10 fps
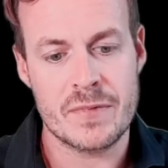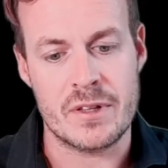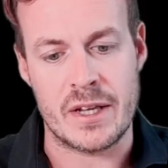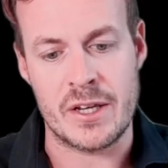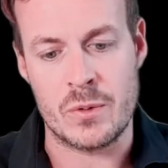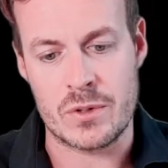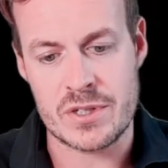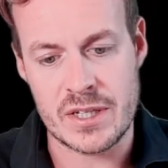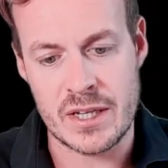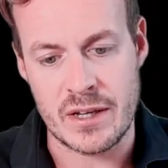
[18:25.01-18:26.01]
then you will
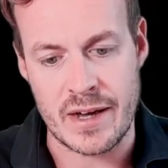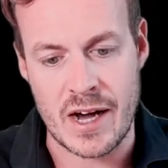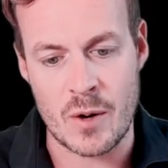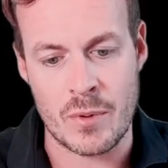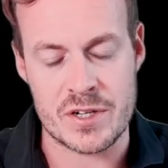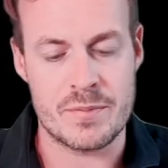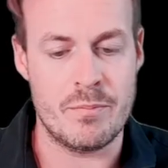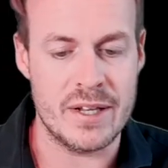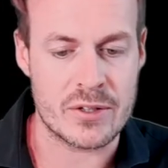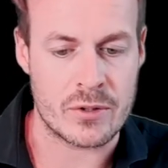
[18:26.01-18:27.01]
see how much
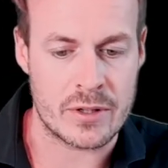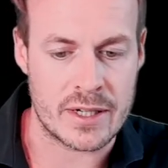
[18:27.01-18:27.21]
Bitcoin